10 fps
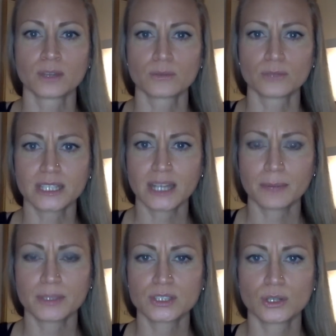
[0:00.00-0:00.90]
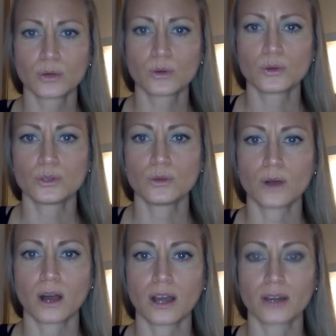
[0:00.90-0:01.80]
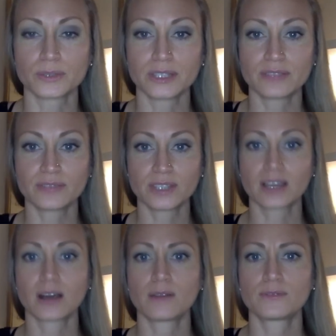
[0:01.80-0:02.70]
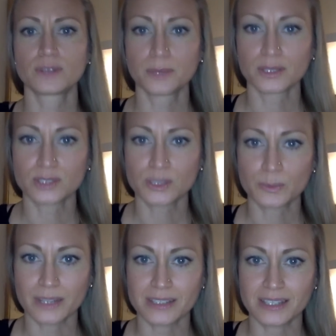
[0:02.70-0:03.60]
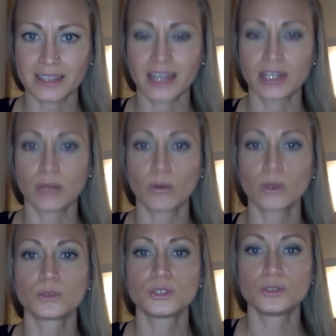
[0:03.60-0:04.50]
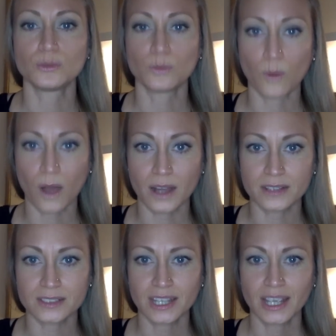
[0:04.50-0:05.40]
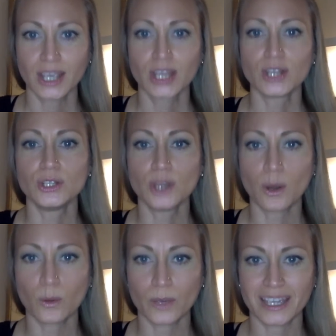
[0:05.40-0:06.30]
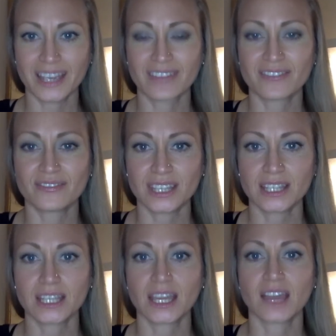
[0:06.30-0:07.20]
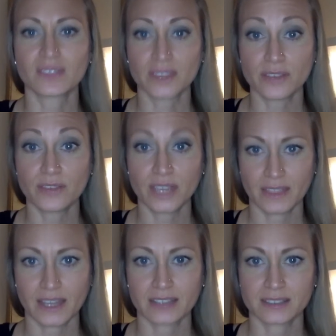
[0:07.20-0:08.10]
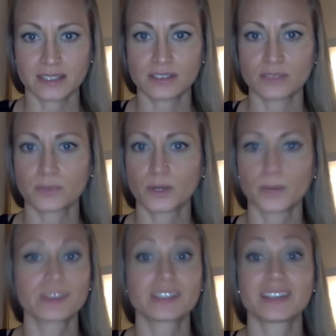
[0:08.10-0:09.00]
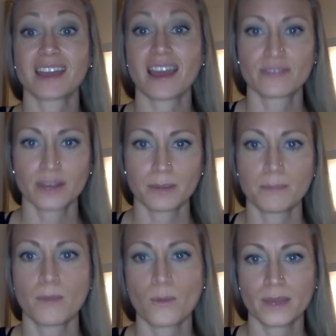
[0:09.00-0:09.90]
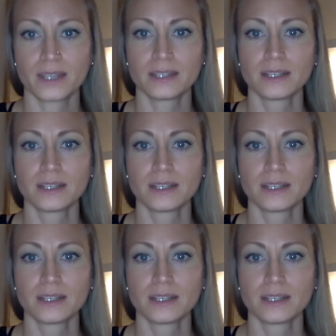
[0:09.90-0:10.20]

really coming to know who you are, really feeling comfortable expressing that, knowing what you want, knowing and feeling and living that sense of purpose in every moment